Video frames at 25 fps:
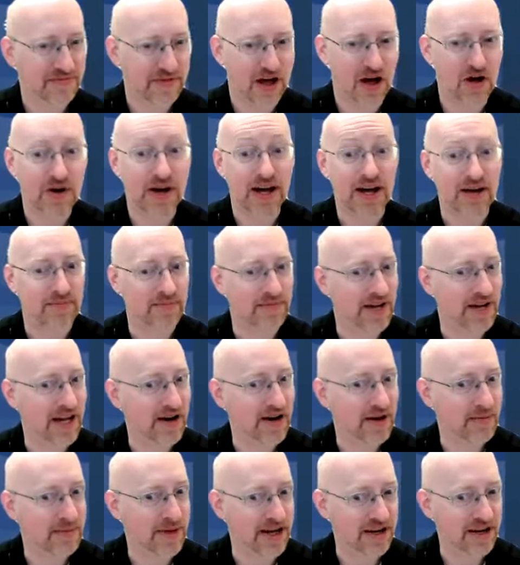Okay,
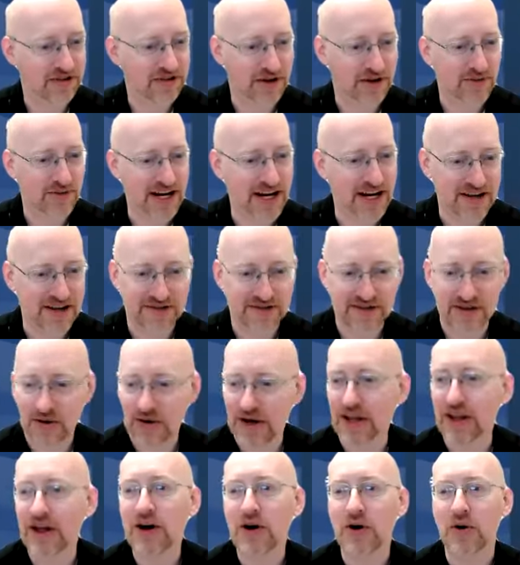now I'm actually ready. So
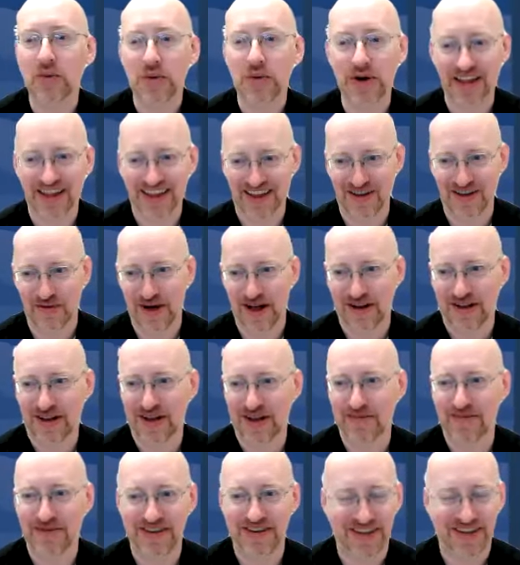hello,
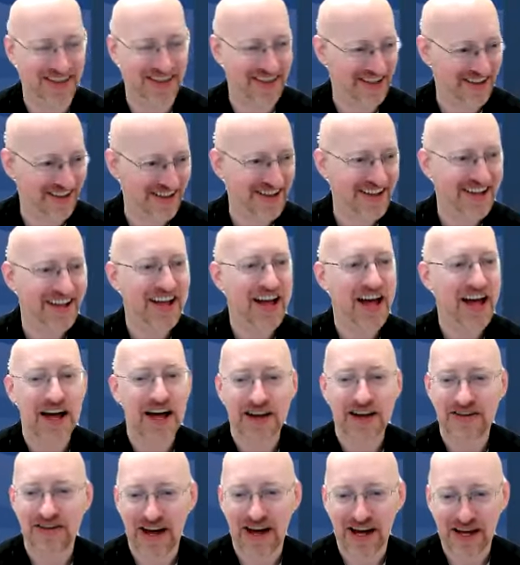welcome to the
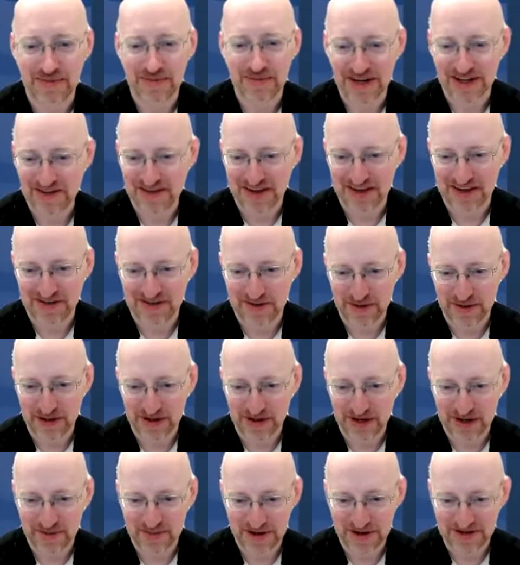document
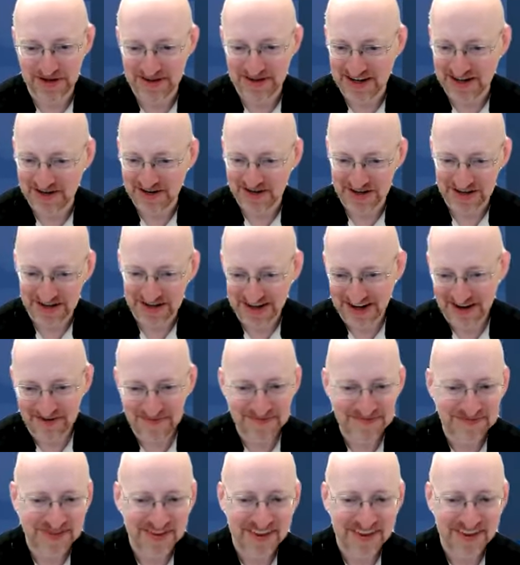accessibility presentation here.